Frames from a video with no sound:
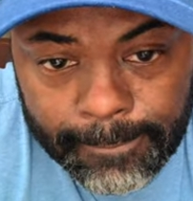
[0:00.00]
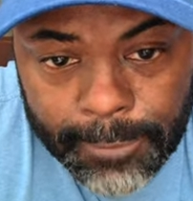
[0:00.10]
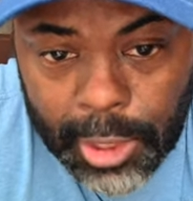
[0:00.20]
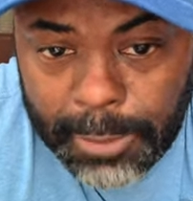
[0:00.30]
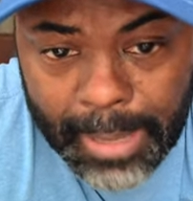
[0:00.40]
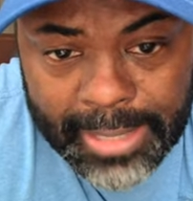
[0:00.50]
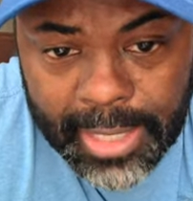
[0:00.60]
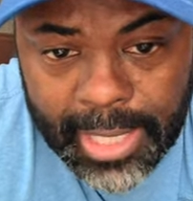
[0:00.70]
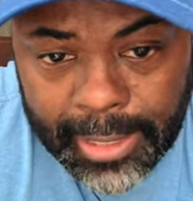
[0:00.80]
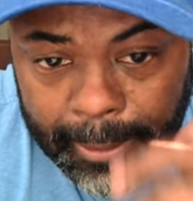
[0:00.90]
Just my
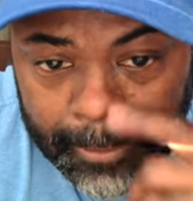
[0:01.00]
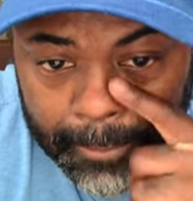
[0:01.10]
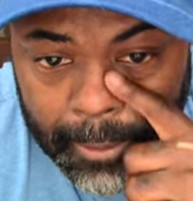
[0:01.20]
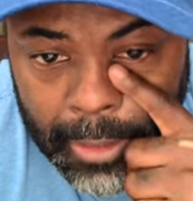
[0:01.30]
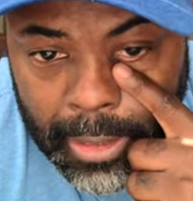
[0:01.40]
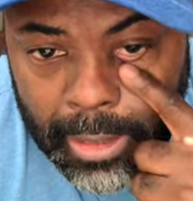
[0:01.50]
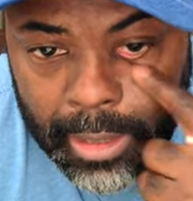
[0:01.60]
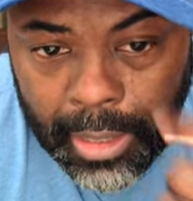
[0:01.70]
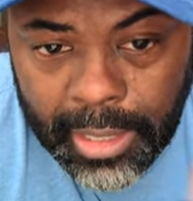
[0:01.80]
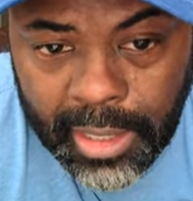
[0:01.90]
take.
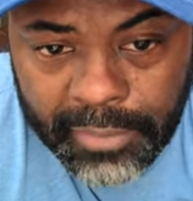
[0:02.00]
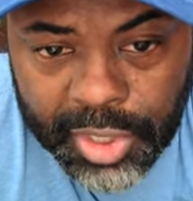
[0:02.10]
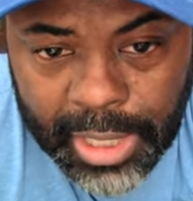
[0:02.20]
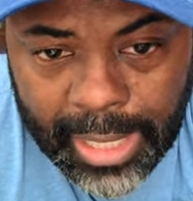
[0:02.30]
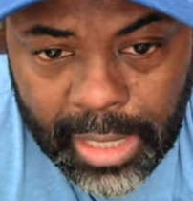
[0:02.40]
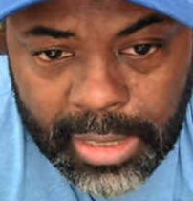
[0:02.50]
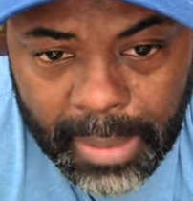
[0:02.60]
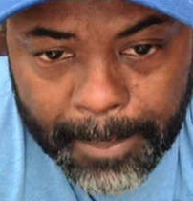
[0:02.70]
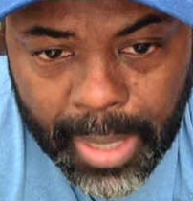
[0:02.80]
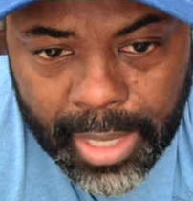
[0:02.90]
Can you give a shout out to my
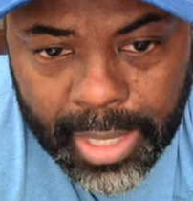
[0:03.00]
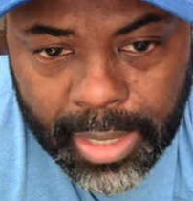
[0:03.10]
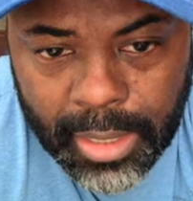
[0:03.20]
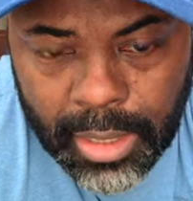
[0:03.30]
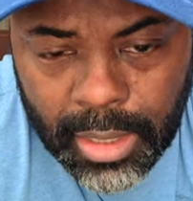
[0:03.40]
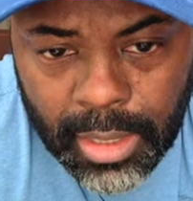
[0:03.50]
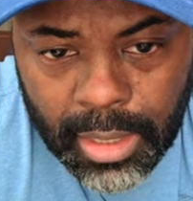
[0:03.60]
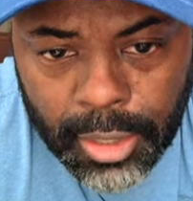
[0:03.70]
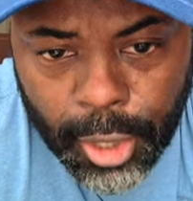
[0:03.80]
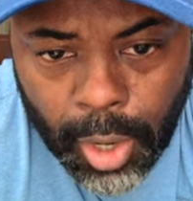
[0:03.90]
buddy?
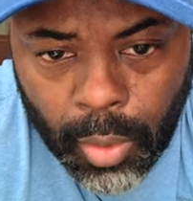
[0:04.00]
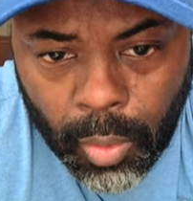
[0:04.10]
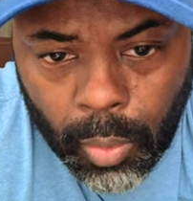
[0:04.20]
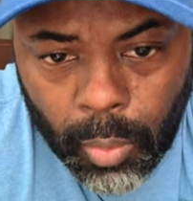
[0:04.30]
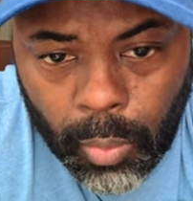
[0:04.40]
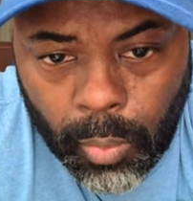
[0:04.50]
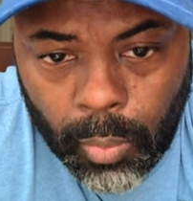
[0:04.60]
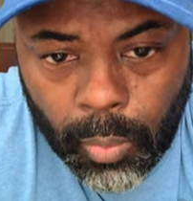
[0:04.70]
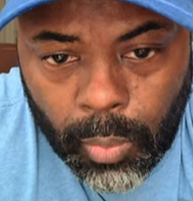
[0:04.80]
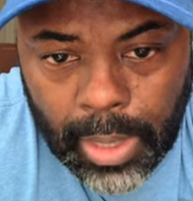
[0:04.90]
No,
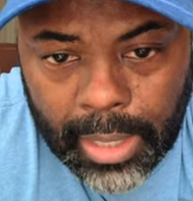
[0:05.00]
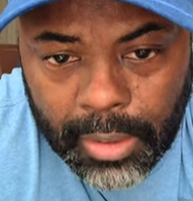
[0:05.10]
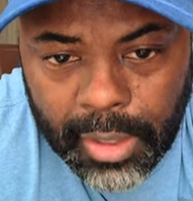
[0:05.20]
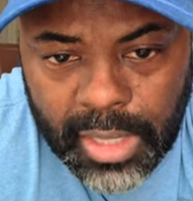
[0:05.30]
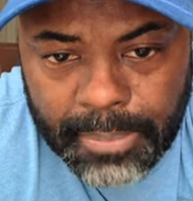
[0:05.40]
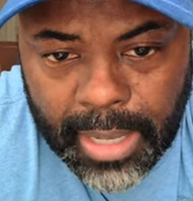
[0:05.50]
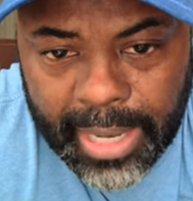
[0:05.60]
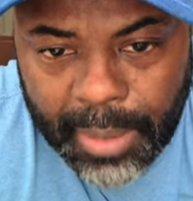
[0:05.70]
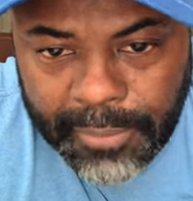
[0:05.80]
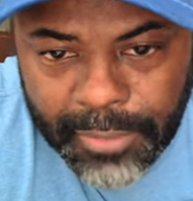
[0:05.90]
I don't know your
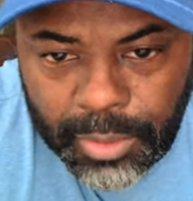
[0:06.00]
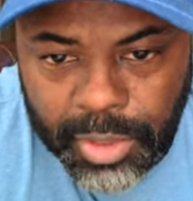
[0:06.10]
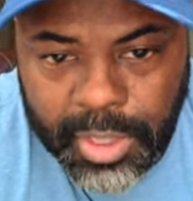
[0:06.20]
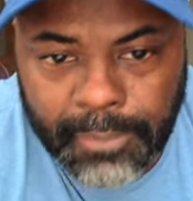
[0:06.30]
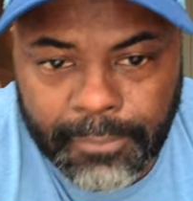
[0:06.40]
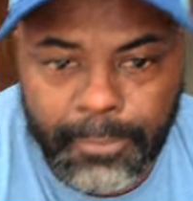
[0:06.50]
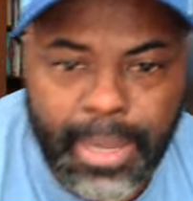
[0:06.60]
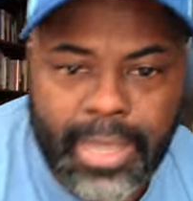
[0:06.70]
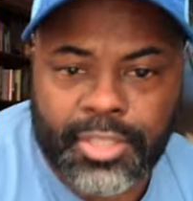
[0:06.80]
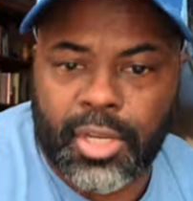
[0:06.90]
buddy. I refuse to tip for
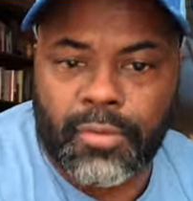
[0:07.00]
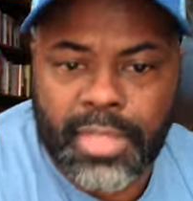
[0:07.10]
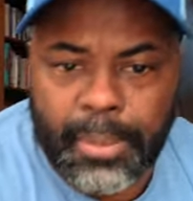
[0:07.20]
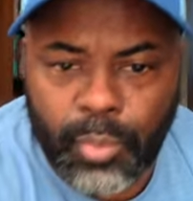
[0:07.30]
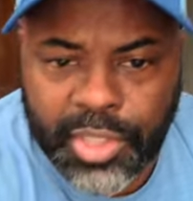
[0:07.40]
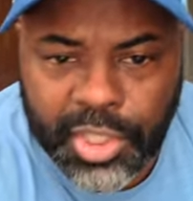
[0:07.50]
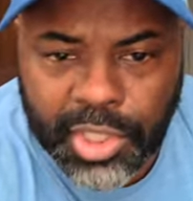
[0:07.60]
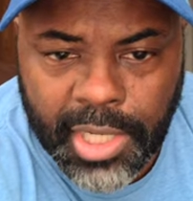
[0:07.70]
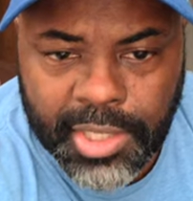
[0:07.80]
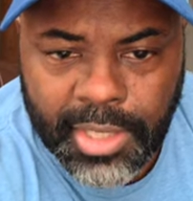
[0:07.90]
bad service. I'm with you,
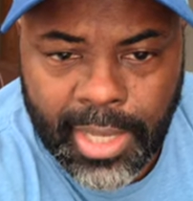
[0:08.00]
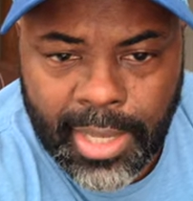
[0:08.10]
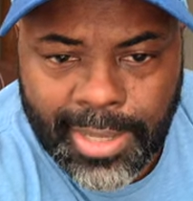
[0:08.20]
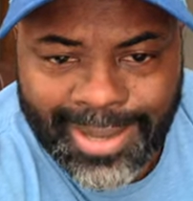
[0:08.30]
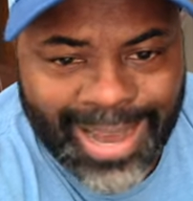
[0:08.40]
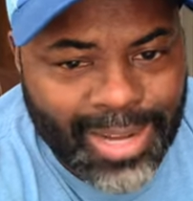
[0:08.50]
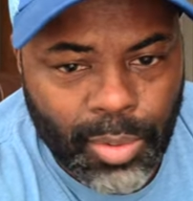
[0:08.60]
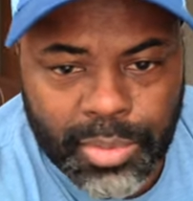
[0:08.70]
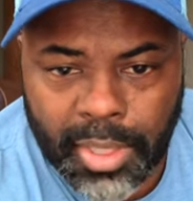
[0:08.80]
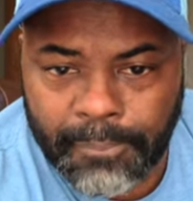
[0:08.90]
Jason. I
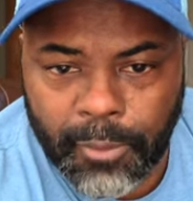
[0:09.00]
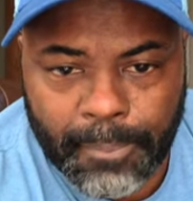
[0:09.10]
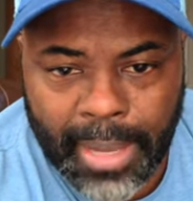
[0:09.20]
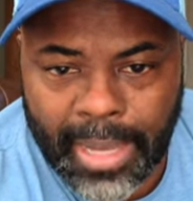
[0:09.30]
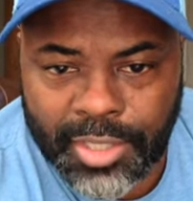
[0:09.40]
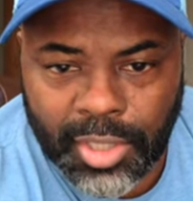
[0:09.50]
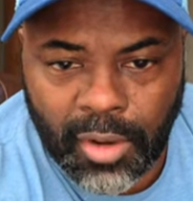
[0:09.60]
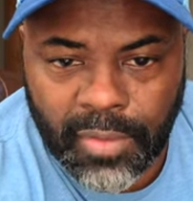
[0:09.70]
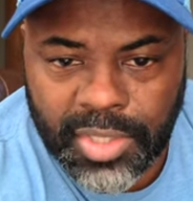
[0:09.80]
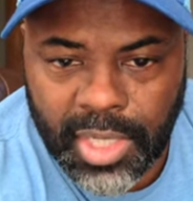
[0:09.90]
don't tip for bad
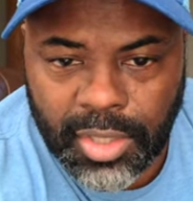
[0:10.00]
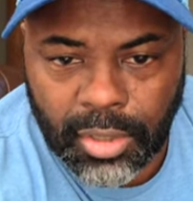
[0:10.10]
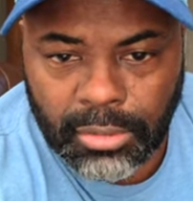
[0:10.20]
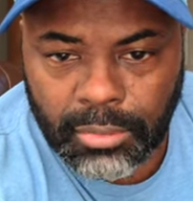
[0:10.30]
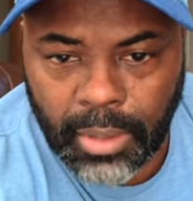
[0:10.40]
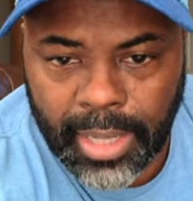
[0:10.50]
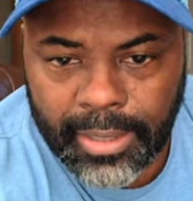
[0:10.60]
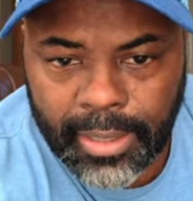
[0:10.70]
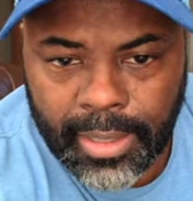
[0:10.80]
service either, right?